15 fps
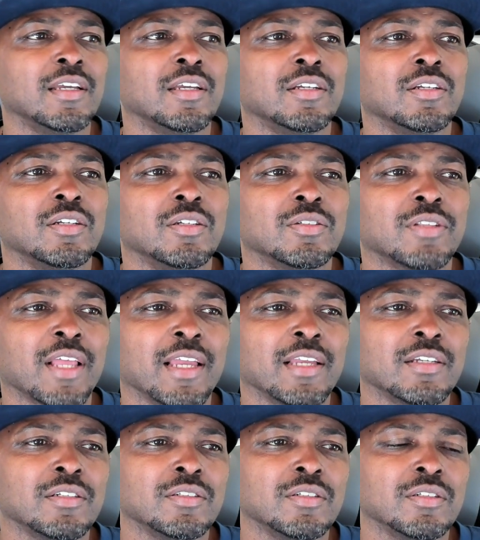It was
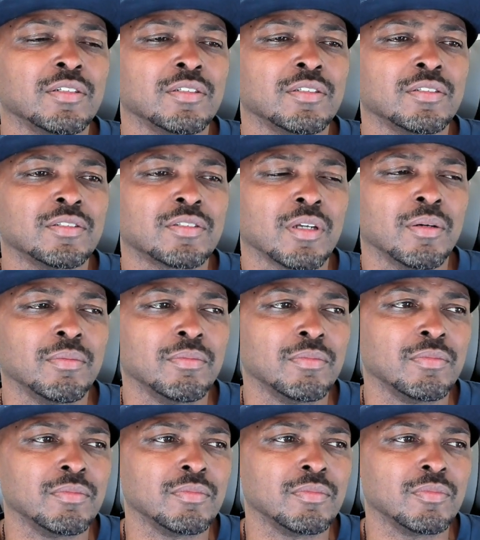like
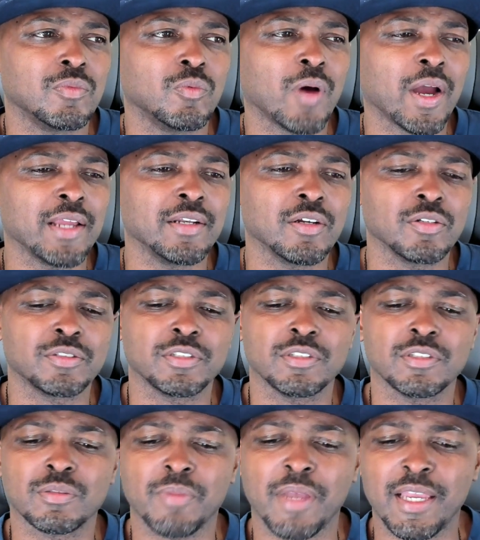some white nurses
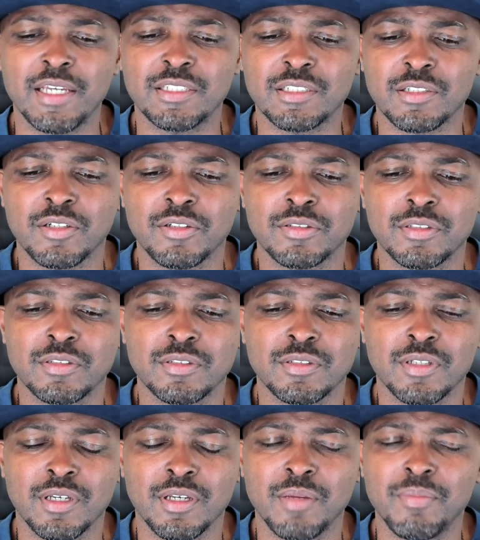and some Asian nurses
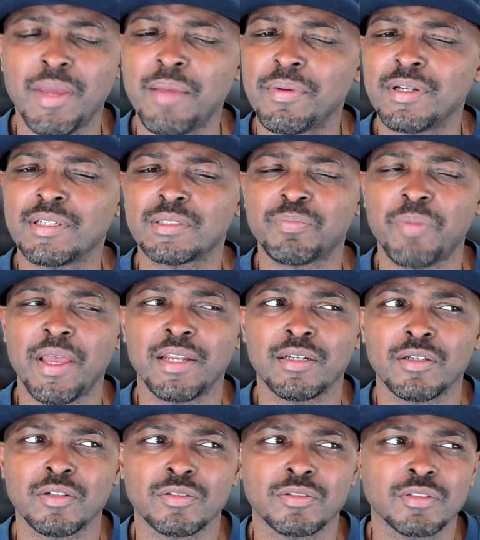and maybe an Hispanic
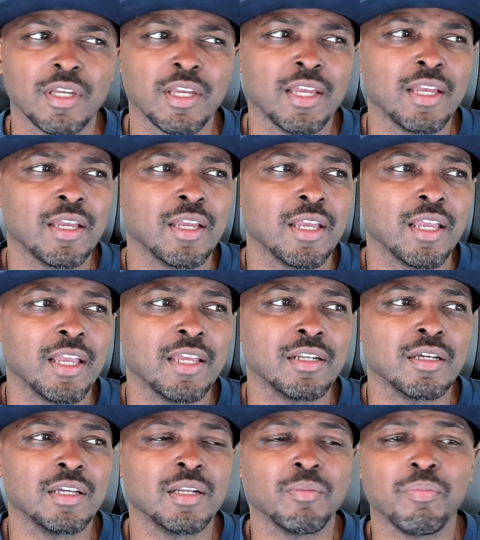nurse and
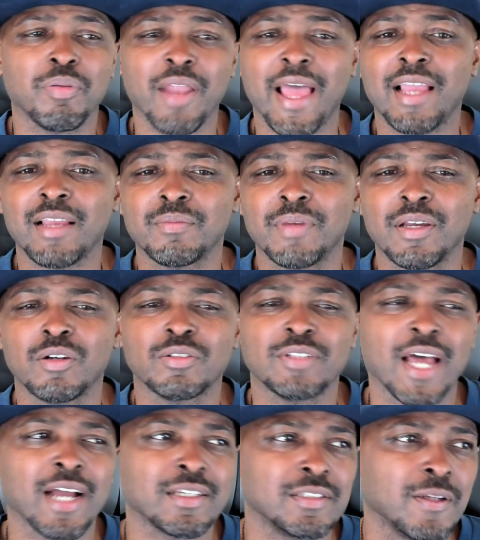a black male
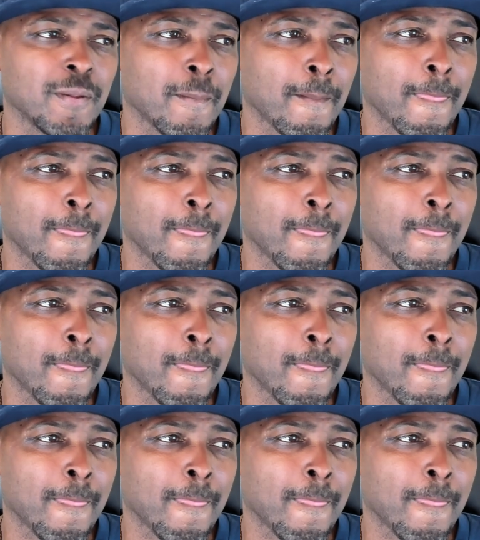doctor.